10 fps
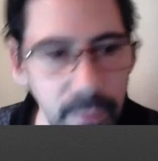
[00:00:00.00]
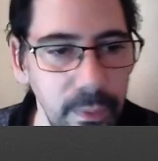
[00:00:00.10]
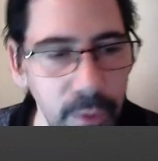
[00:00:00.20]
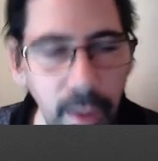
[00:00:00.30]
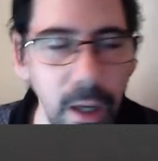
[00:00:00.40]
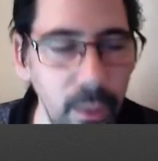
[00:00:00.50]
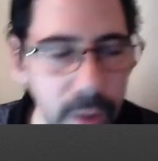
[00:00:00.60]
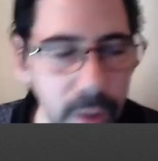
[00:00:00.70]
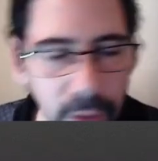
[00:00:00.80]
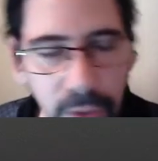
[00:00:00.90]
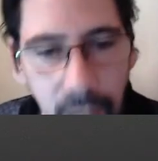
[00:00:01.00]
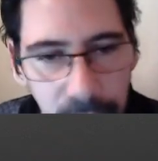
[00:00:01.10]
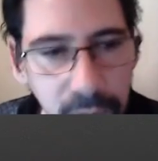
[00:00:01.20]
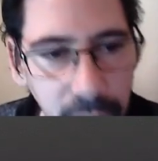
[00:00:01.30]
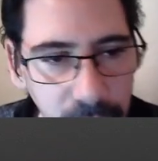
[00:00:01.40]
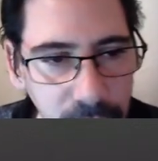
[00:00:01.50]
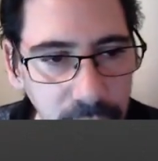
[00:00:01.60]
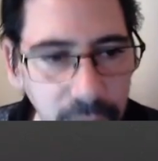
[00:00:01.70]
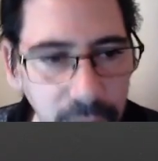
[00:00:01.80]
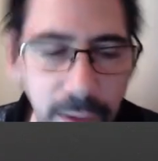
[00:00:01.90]
you may not want to use
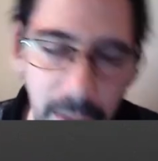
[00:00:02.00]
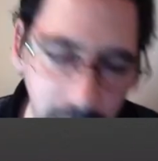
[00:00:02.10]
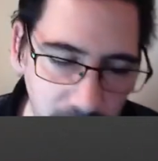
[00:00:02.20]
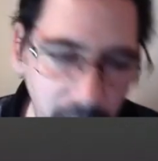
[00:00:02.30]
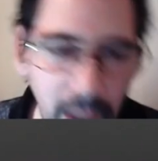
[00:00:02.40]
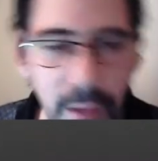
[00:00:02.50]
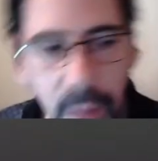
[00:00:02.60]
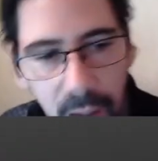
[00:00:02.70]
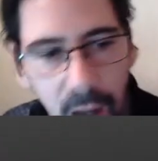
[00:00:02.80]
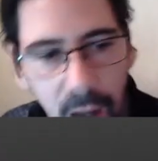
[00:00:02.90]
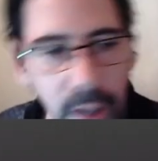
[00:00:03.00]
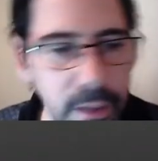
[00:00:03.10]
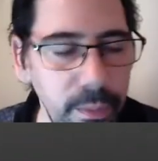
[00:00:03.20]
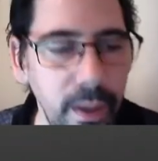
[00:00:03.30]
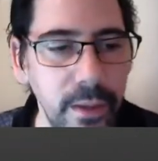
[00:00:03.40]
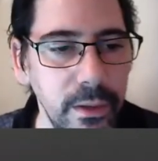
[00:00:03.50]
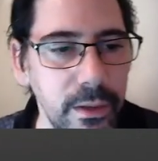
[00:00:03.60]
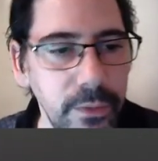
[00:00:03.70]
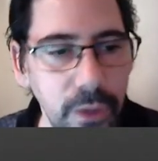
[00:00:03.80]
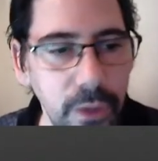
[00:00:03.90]
absolutes. You may not. It depends.
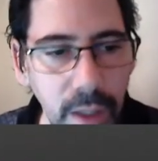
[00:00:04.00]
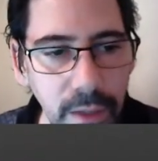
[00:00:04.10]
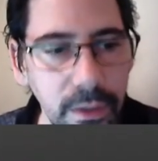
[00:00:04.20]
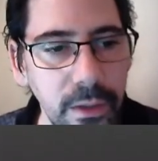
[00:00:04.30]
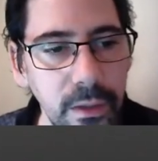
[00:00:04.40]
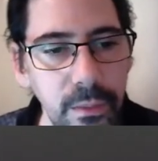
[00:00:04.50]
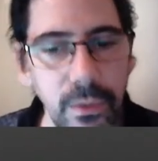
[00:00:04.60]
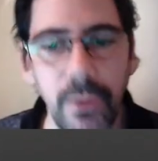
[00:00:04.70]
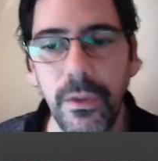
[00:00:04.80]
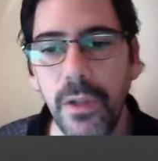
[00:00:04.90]
Because if you change systems, or if you